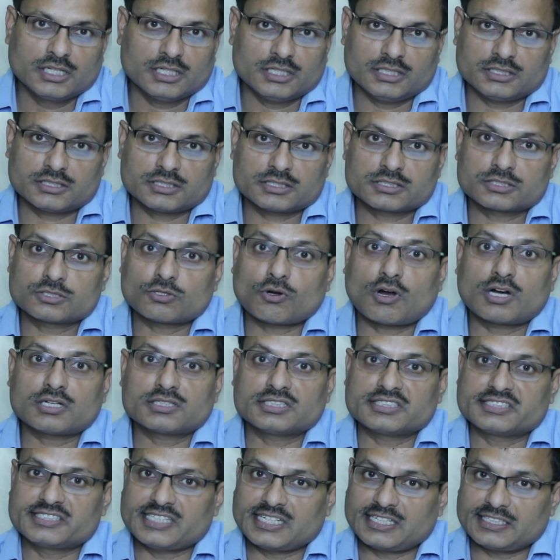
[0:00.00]
it is
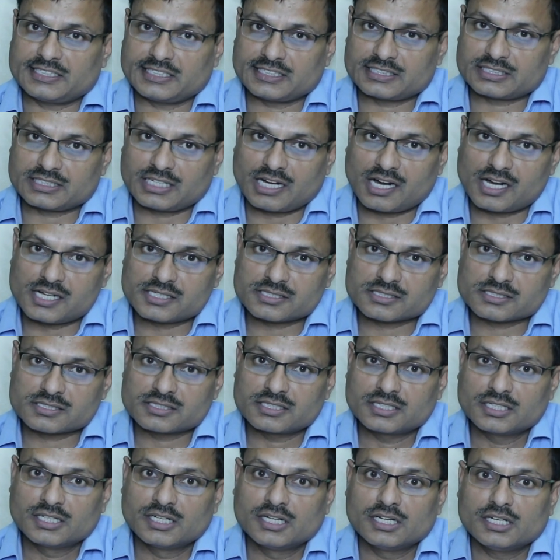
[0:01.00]
not genetic
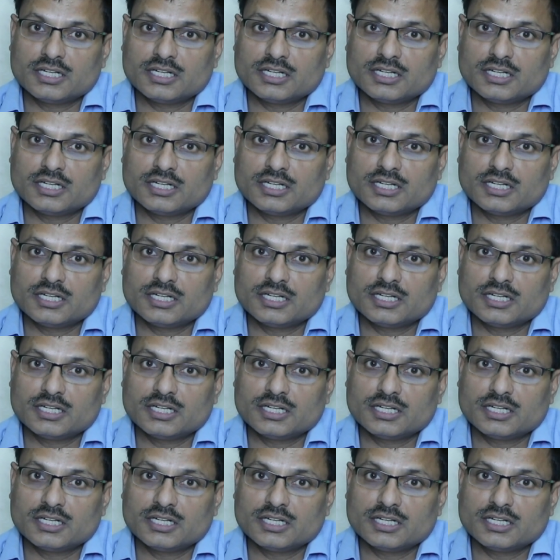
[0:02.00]
cause,